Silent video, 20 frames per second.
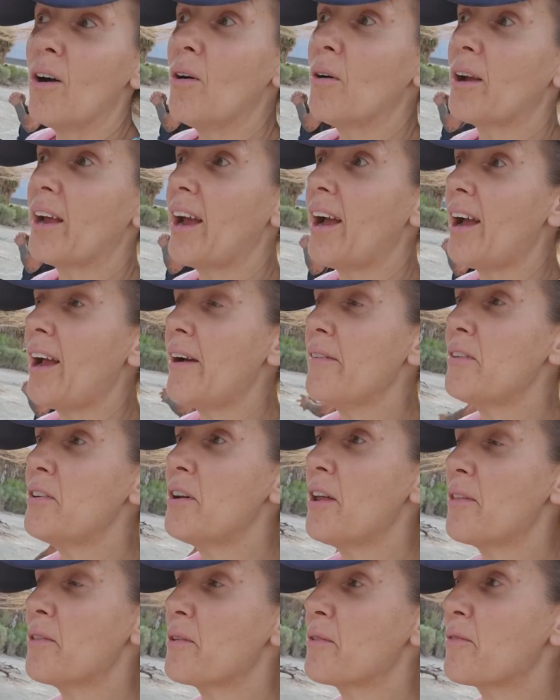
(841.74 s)
Okay, I have
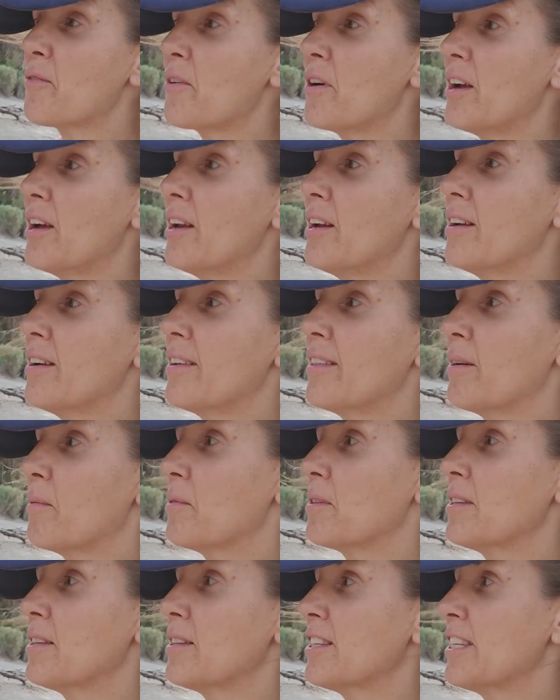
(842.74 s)
another friend that
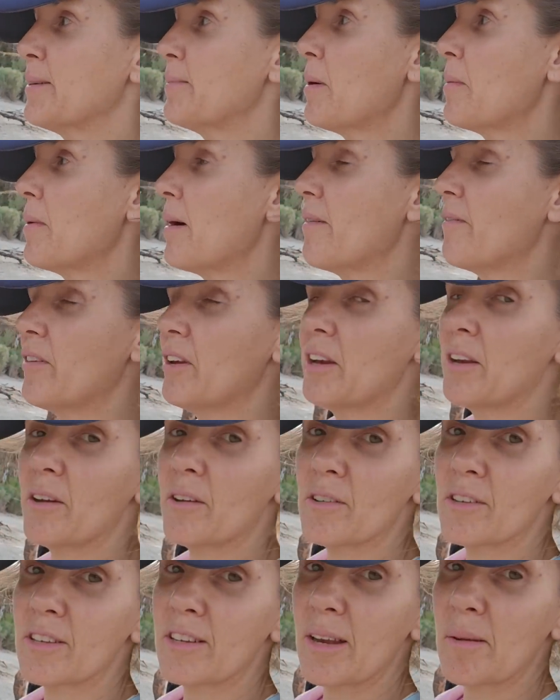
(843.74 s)
was in some of my
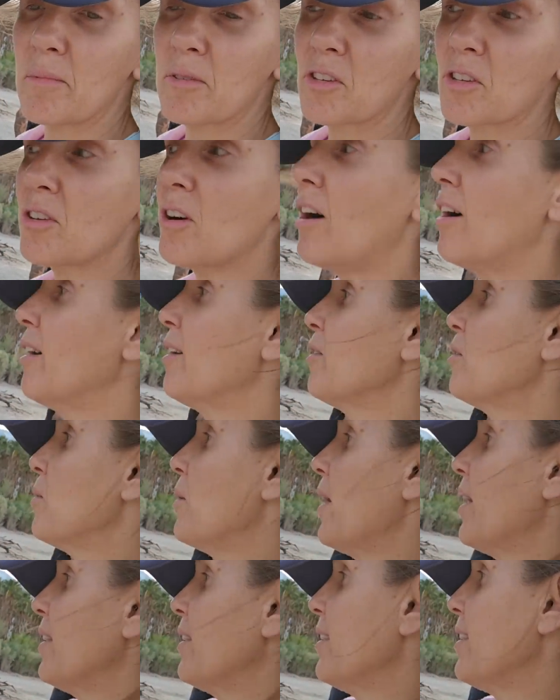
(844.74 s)
videos named Scott who
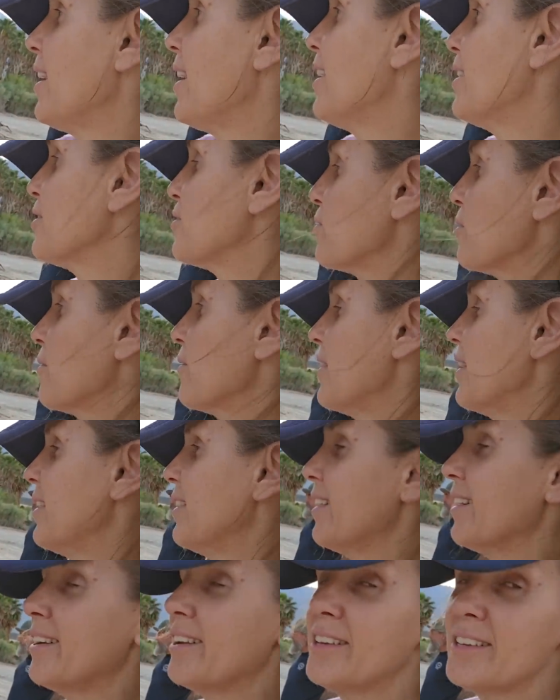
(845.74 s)
had an
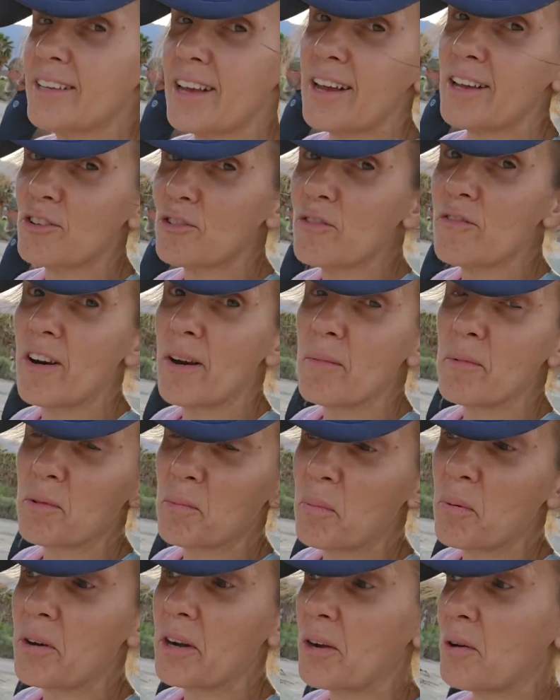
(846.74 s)
Astrovan, and his Astrovan
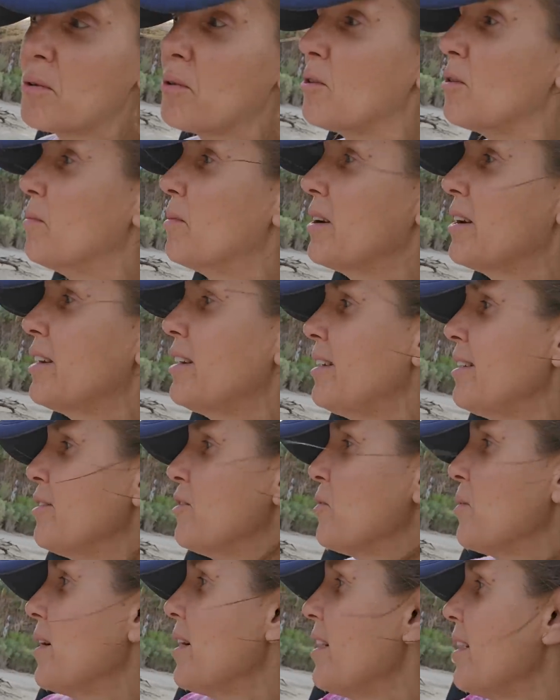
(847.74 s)
was pretty cool, but he
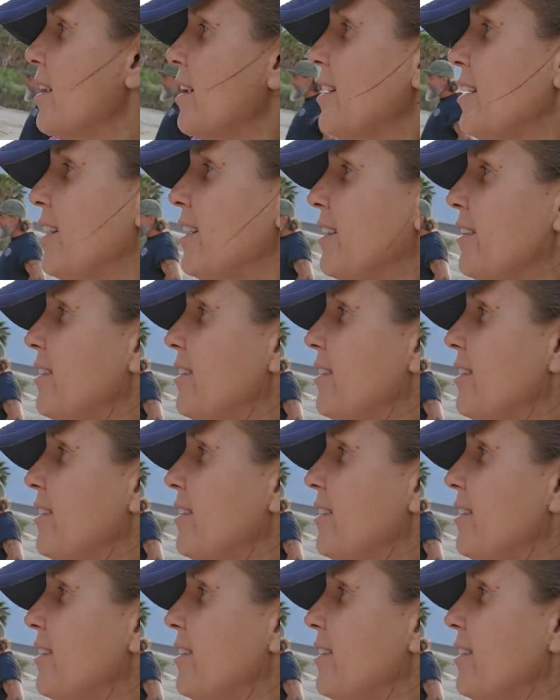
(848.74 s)
didn't do any of